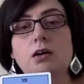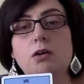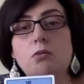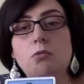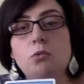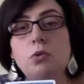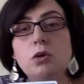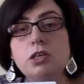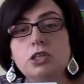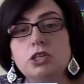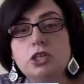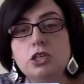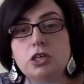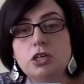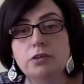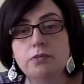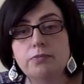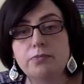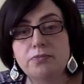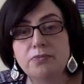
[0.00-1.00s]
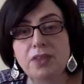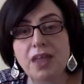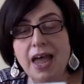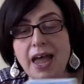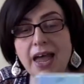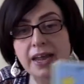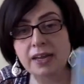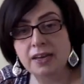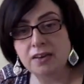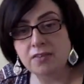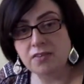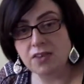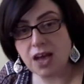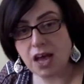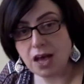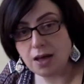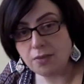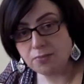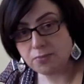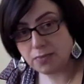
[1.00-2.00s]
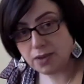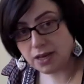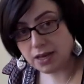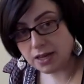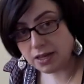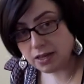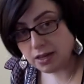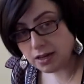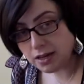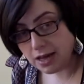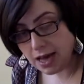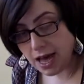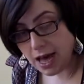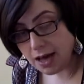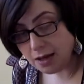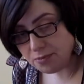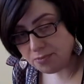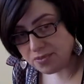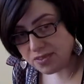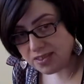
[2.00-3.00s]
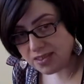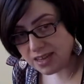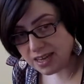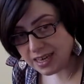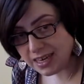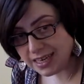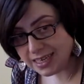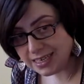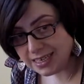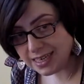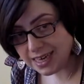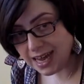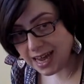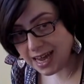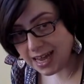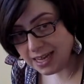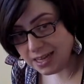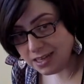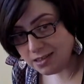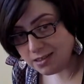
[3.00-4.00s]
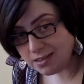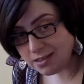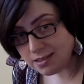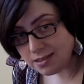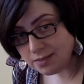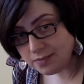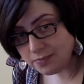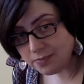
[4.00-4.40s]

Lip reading: Which the Eight of Cups indicates.